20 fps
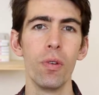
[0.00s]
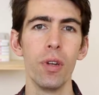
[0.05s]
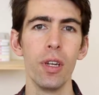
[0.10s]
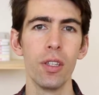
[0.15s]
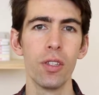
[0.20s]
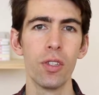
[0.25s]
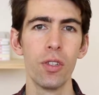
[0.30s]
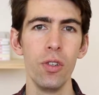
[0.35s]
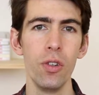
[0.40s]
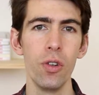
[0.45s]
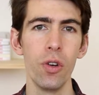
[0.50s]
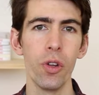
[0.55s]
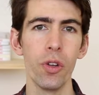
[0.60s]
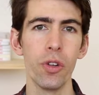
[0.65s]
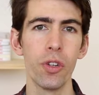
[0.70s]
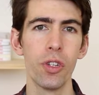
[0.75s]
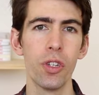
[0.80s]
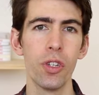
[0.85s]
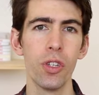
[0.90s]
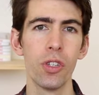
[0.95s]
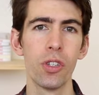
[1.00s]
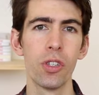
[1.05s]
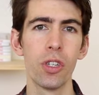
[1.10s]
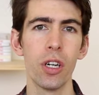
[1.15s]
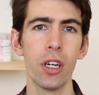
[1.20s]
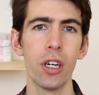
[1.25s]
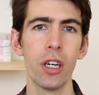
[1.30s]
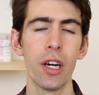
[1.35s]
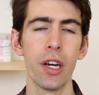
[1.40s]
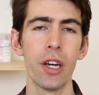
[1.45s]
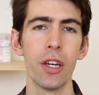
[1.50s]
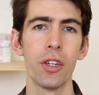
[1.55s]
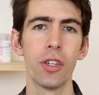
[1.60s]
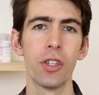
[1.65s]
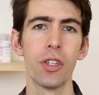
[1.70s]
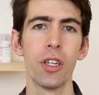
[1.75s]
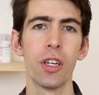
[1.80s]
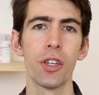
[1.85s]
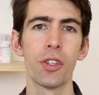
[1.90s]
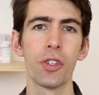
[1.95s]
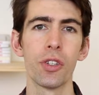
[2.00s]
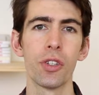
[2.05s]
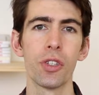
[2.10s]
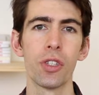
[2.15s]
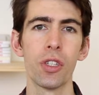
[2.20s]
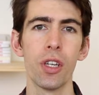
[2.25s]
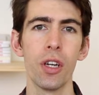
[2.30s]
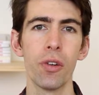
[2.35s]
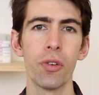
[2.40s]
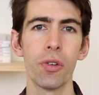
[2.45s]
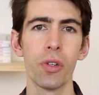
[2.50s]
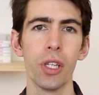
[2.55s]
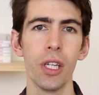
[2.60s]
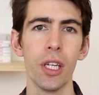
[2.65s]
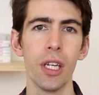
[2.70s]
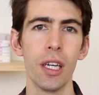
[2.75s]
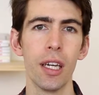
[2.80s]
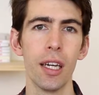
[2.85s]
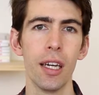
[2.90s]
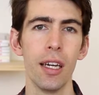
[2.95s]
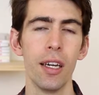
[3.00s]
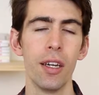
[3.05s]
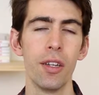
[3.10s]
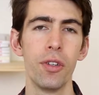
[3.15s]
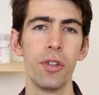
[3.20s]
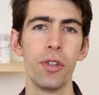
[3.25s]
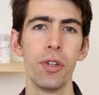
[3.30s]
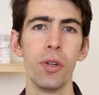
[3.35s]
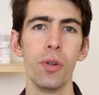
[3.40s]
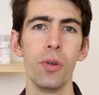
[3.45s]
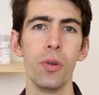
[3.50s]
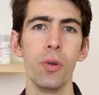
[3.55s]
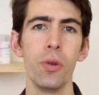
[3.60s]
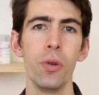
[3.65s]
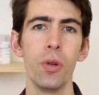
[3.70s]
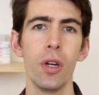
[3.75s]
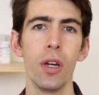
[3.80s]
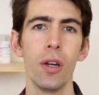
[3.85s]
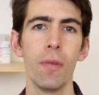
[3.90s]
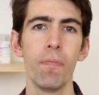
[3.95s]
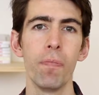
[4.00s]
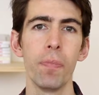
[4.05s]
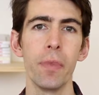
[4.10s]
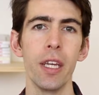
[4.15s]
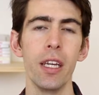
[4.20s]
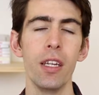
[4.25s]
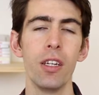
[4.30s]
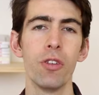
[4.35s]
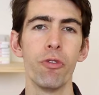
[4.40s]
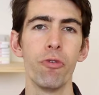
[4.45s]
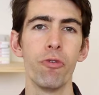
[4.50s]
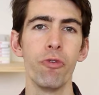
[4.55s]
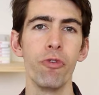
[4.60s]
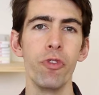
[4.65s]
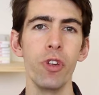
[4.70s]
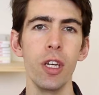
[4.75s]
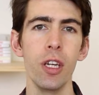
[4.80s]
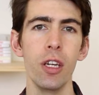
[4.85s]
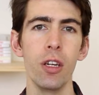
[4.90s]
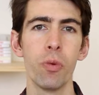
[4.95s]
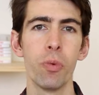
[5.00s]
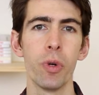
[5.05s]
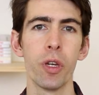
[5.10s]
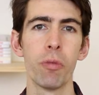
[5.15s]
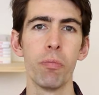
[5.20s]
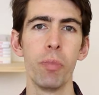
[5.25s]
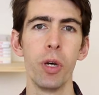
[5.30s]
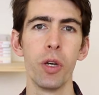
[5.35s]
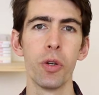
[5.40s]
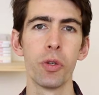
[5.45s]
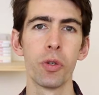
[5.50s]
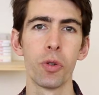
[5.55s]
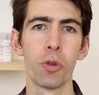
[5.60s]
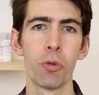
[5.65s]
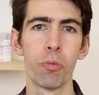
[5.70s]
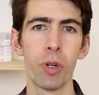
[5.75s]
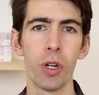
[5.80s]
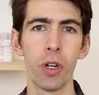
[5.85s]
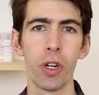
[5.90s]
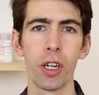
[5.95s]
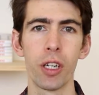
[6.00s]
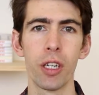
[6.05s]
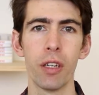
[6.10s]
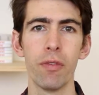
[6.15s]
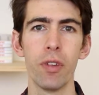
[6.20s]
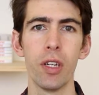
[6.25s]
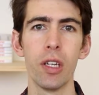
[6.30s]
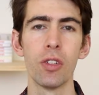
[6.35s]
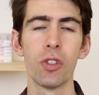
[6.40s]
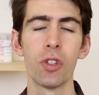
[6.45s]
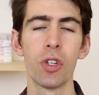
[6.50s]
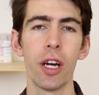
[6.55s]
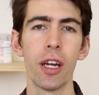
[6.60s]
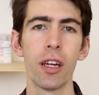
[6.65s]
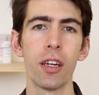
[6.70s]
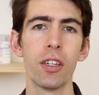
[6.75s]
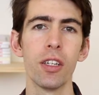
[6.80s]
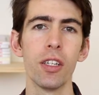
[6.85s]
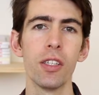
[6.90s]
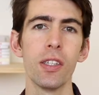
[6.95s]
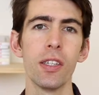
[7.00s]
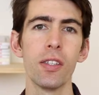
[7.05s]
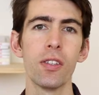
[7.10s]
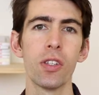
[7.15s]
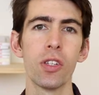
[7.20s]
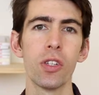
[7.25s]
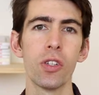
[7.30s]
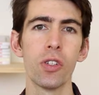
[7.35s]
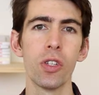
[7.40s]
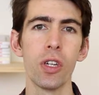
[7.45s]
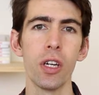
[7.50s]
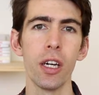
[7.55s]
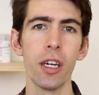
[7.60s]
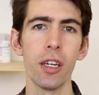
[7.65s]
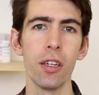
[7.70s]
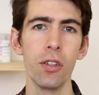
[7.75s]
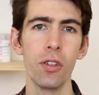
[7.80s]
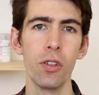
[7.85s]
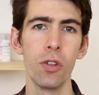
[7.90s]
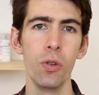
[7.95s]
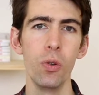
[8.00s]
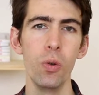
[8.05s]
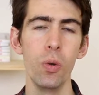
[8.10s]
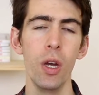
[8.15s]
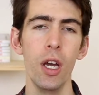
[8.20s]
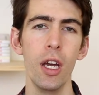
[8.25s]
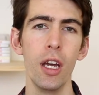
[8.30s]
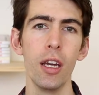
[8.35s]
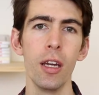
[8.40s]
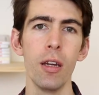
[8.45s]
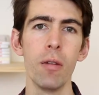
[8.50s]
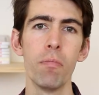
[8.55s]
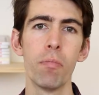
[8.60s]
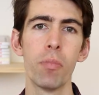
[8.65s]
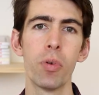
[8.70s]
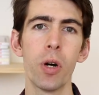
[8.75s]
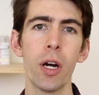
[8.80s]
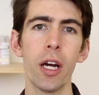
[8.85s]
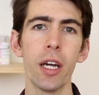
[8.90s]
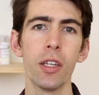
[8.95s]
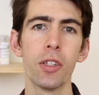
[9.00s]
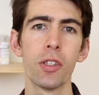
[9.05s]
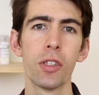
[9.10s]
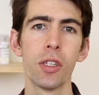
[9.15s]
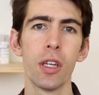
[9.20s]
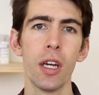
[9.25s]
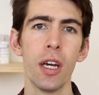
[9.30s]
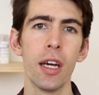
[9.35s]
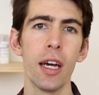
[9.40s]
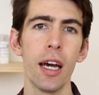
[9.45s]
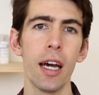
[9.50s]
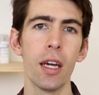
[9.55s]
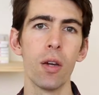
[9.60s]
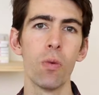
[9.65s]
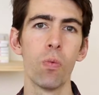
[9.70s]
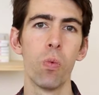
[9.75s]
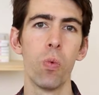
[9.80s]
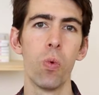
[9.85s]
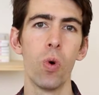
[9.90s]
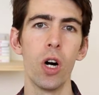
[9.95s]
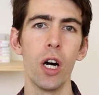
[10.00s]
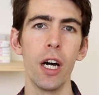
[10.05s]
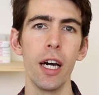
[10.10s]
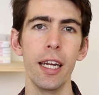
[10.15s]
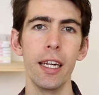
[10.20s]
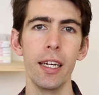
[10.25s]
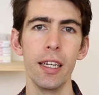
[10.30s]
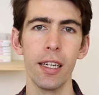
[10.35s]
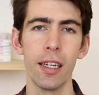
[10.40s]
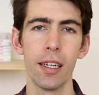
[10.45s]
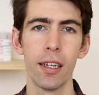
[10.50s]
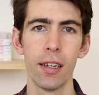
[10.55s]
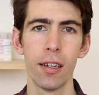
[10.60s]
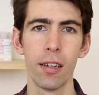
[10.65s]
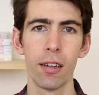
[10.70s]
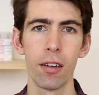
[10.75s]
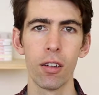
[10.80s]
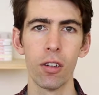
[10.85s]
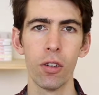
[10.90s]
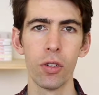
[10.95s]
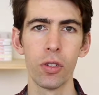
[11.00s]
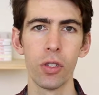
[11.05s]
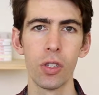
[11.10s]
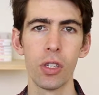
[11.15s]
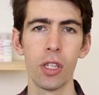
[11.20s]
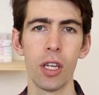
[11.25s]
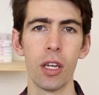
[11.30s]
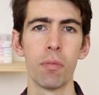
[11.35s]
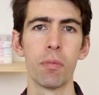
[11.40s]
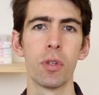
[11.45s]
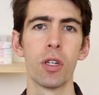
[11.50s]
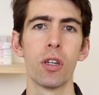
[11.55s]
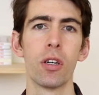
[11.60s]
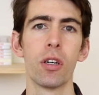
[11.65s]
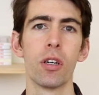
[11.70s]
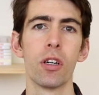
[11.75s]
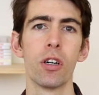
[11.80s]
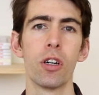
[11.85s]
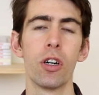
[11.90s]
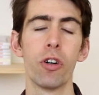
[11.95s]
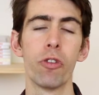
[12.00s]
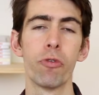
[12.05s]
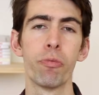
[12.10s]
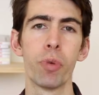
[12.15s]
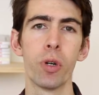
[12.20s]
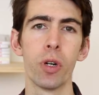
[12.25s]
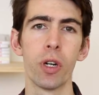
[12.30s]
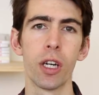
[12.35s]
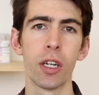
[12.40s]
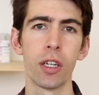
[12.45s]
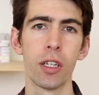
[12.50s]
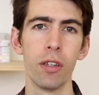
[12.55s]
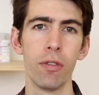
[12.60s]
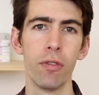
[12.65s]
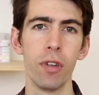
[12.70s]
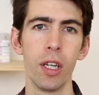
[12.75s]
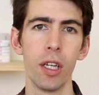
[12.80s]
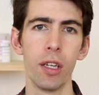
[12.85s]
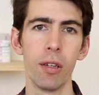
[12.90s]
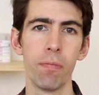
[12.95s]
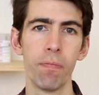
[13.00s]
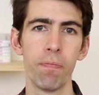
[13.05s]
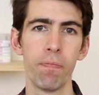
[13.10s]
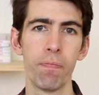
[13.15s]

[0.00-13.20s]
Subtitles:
it's not designed necessarily to interfere with personal productivity strategies. It's designed to embrace a wider concept of productivity.